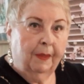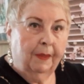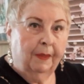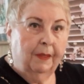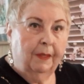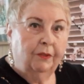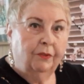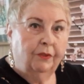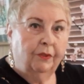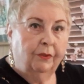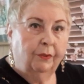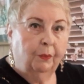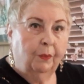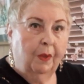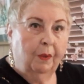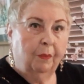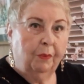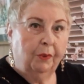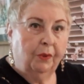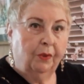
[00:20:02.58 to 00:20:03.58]
This is
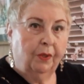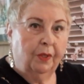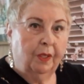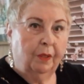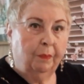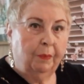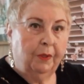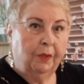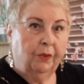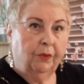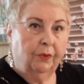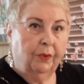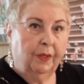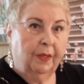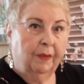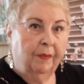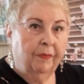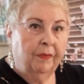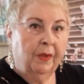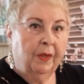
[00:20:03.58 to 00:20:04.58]
what we're going to be doing.
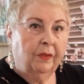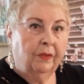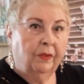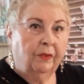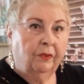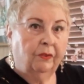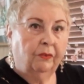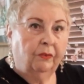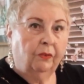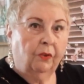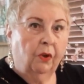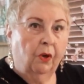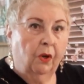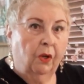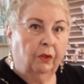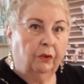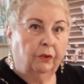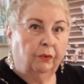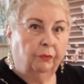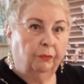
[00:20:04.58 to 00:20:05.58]
This is
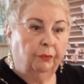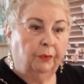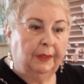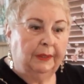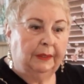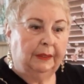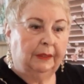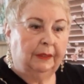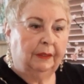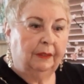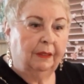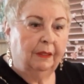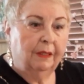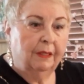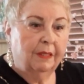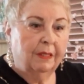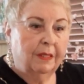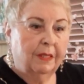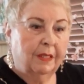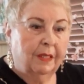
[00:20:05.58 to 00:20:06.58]
called wrist
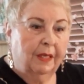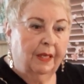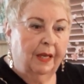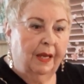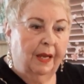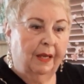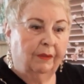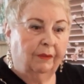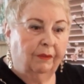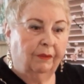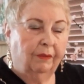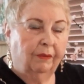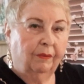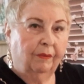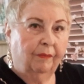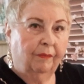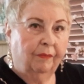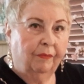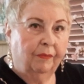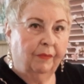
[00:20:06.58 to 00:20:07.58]
staccato.
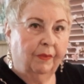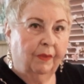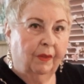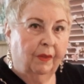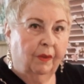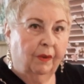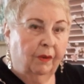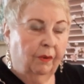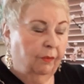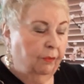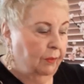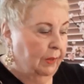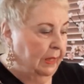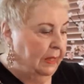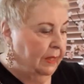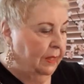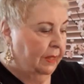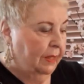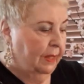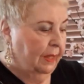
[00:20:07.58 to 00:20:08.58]

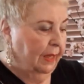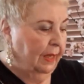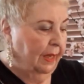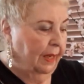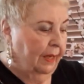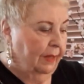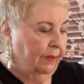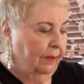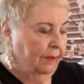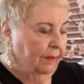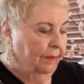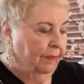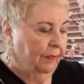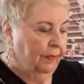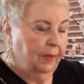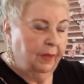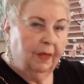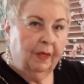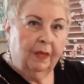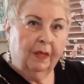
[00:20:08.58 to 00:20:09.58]
Wrist staccato.
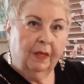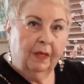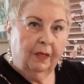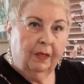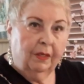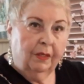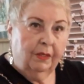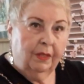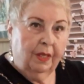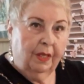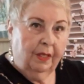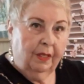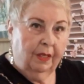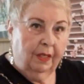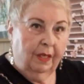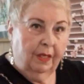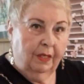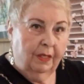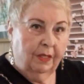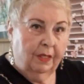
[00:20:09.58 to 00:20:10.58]
Take
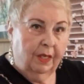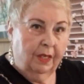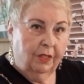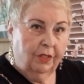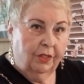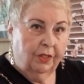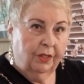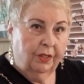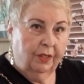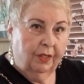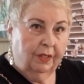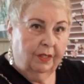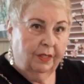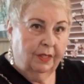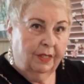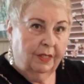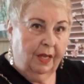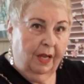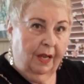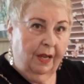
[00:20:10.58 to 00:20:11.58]
and touch the
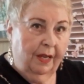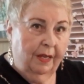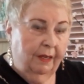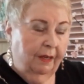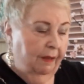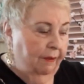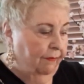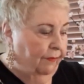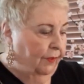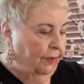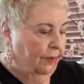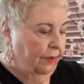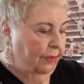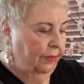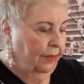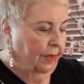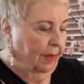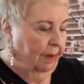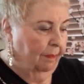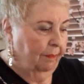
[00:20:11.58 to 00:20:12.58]
side of your
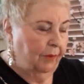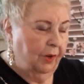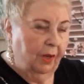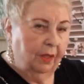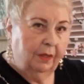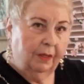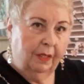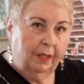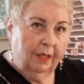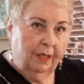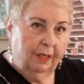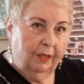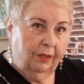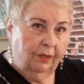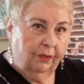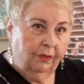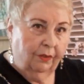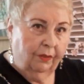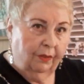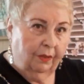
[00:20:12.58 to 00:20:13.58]
thumb, not the end of
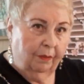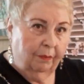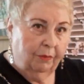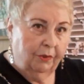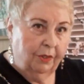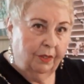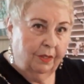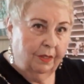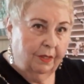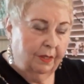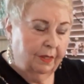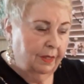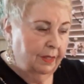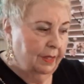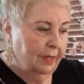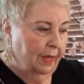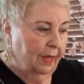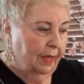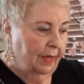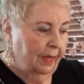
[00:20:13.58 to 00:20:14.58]
your thumb, just the
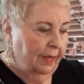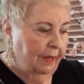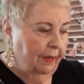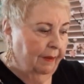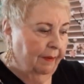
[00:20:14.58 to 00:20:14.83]
side.